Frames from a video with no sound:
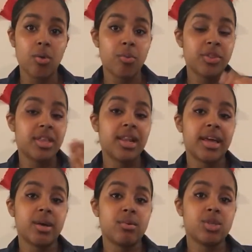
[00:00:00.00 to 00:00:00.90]
with the
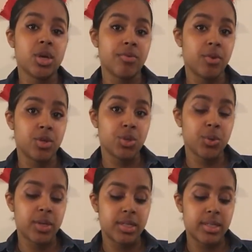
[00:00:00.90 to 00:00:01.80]
language of your
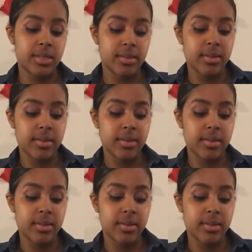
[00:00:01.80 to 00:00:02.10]
choice.